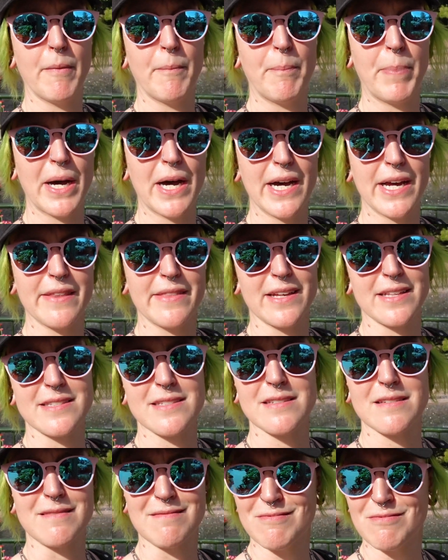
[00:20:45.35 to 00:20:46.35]
but
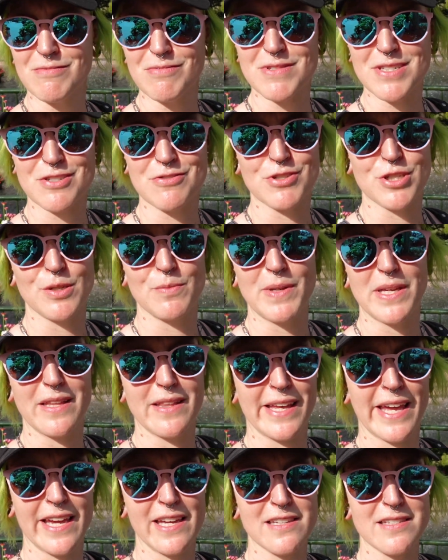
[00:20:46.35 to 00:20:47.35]
that's to be
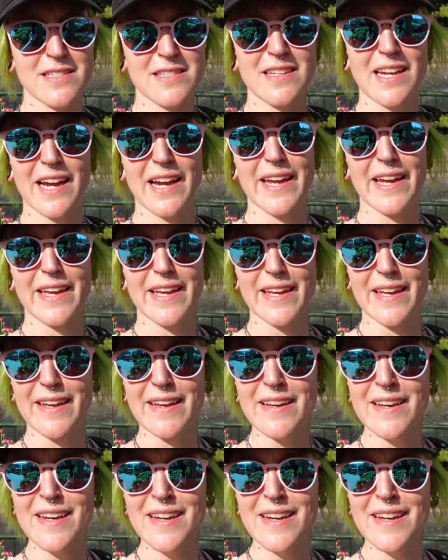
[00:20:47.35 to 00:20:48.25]
the case. I